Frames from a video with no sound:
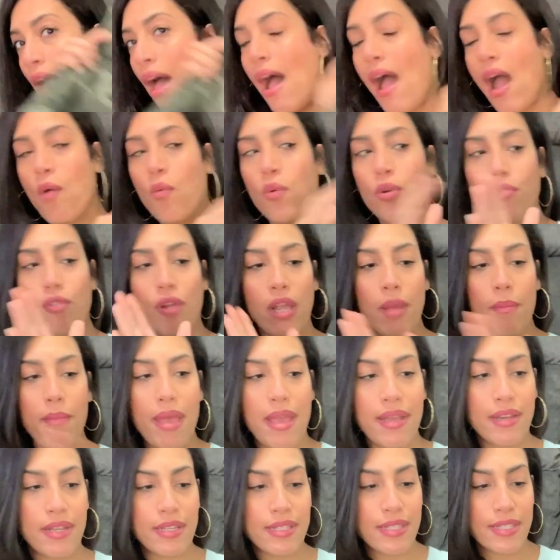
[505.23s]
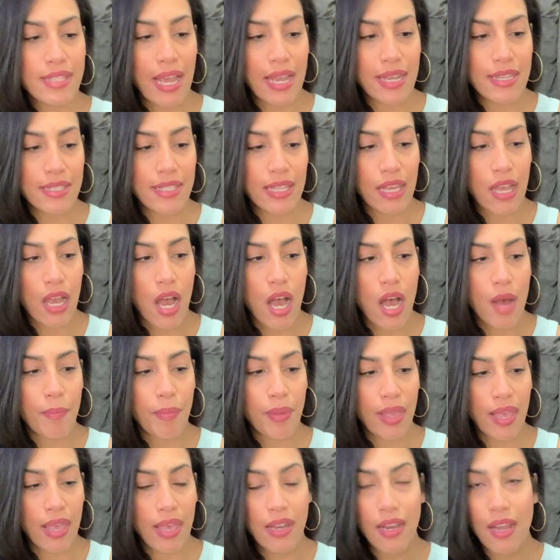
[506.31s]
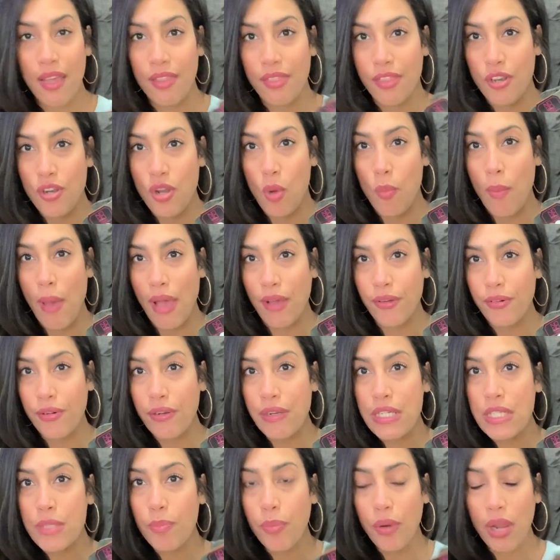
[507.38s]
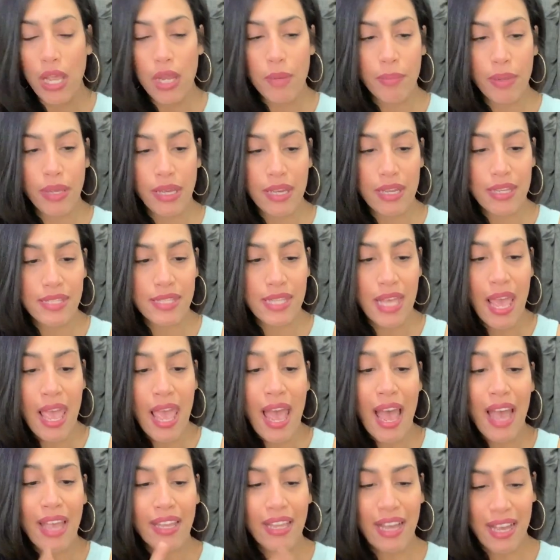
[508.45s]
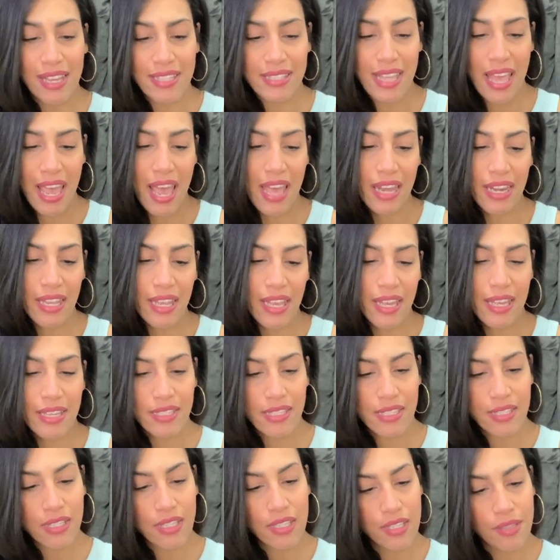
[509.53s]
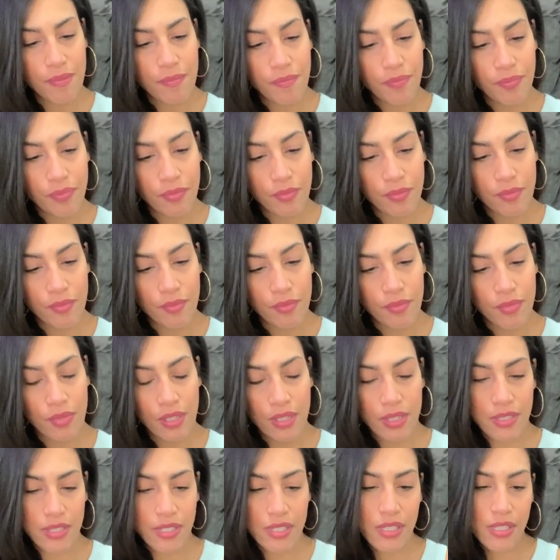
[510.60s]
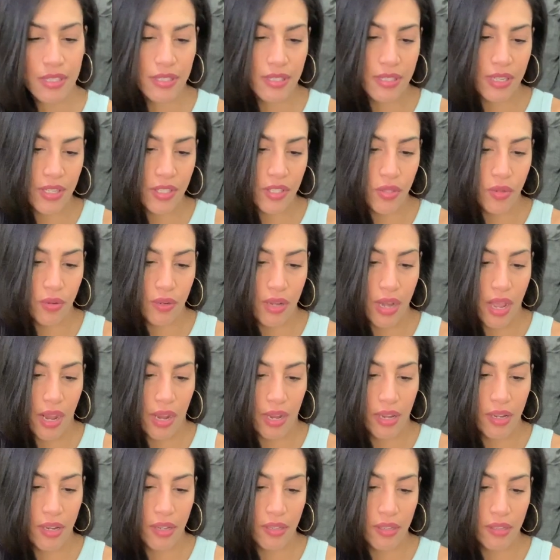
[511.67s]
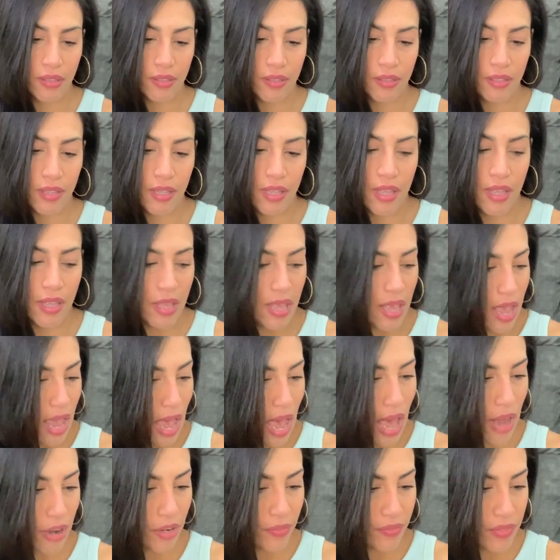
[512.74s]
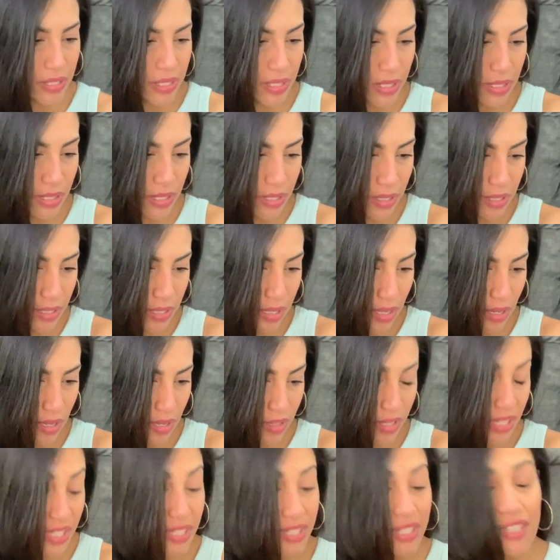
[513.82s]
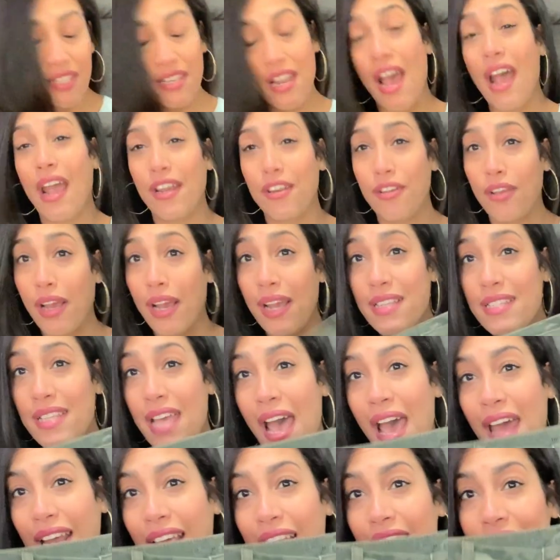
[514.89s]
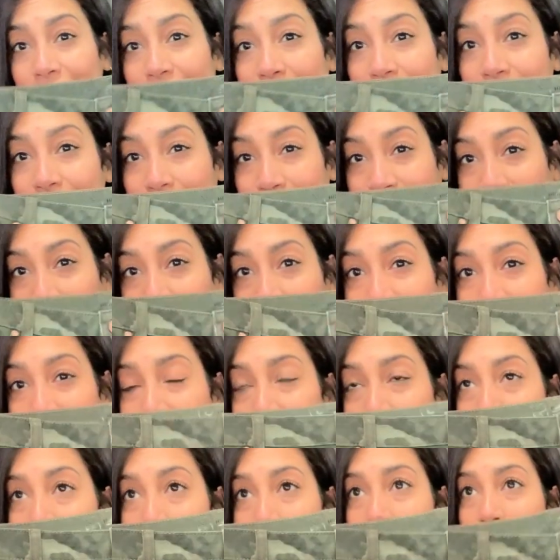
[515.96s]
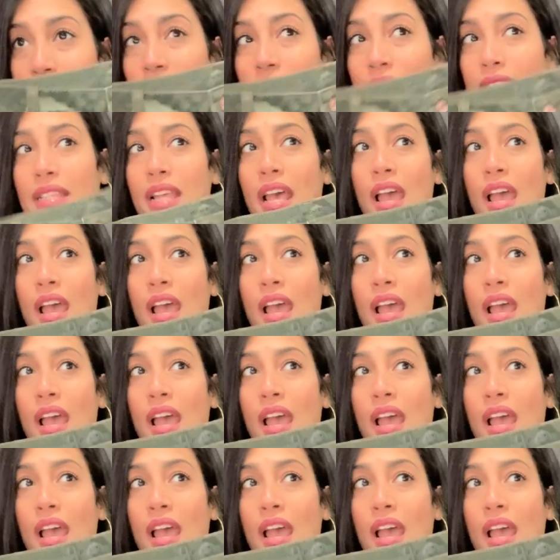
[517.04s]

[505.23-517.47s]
I would recommend sizing up in the No Boundaries brand because, guys, I had to get, is this a, is this a six or a nine? I don't know if this is a six, this is a nine, you guys. I had to get a size nine in these because